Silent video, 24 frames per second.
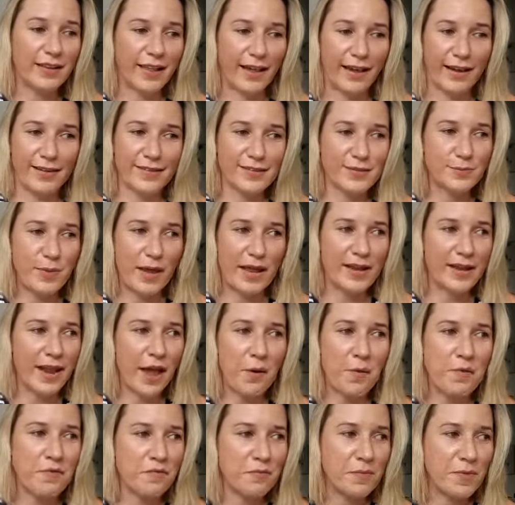like, spend
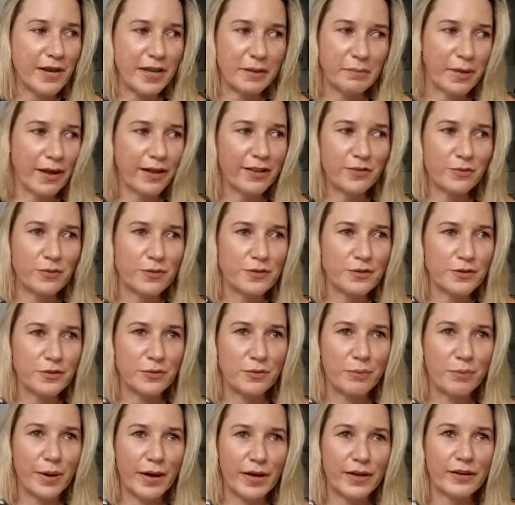however many months we do
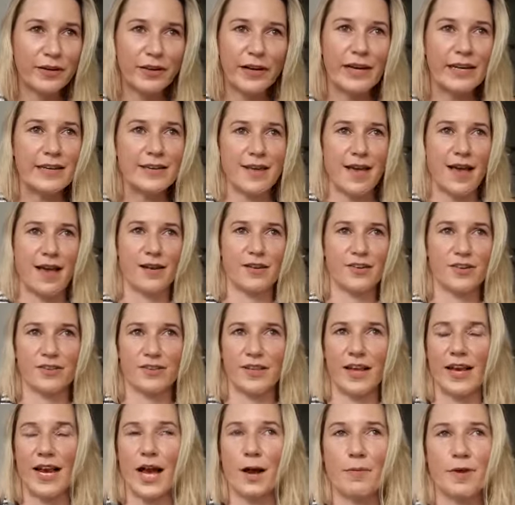in bunkering down, just,
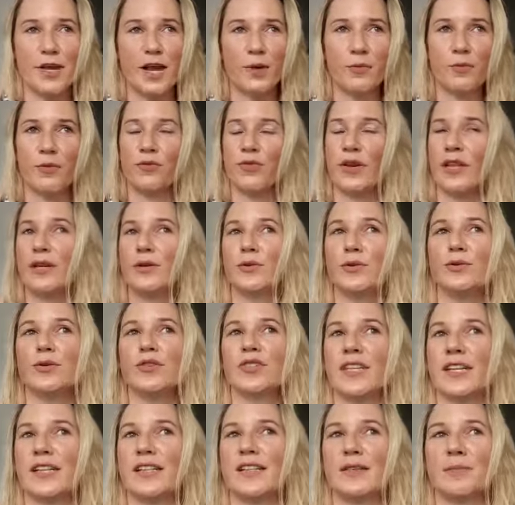like, coming up with really cool
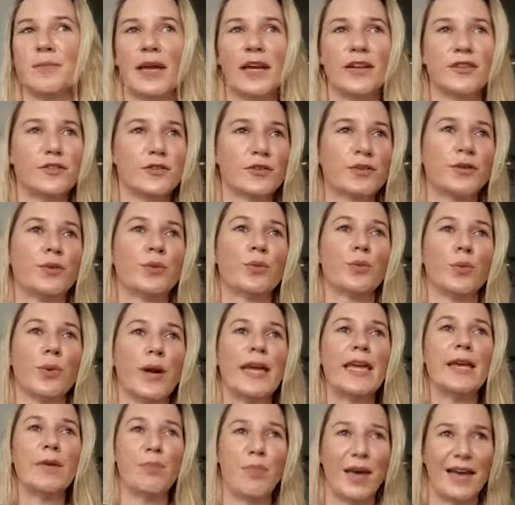shit that makes your
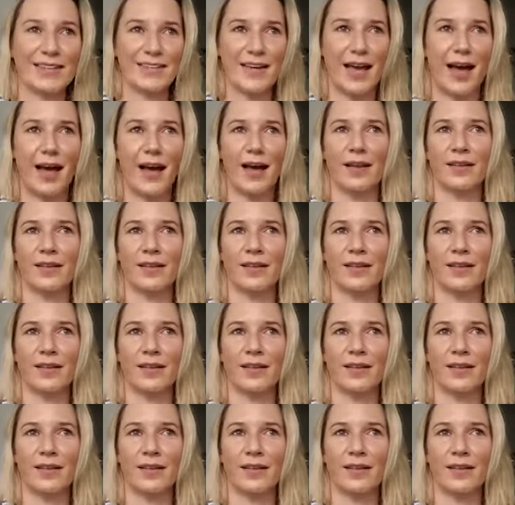week better.